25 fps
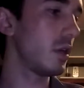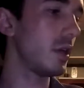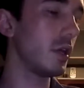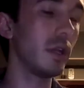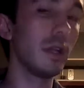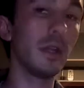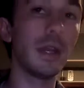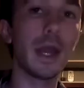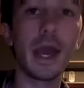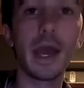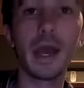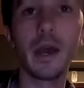
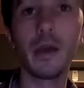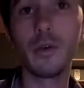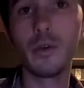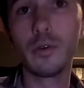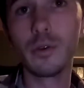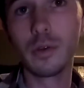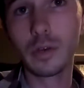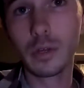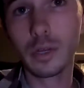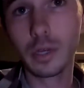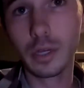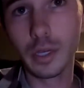And now
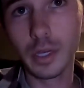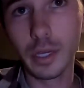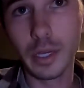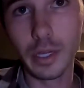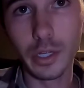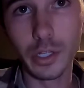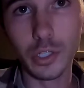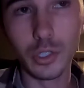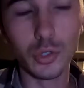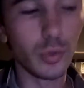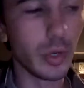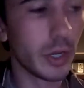
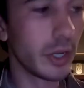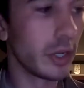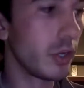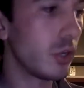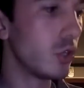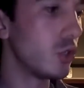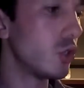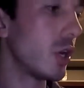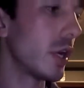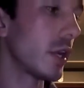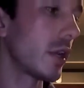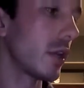it is ready
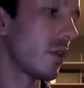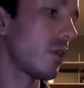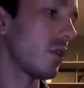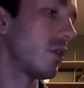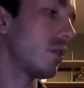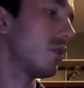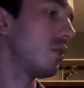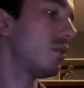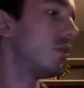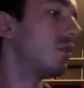to drink.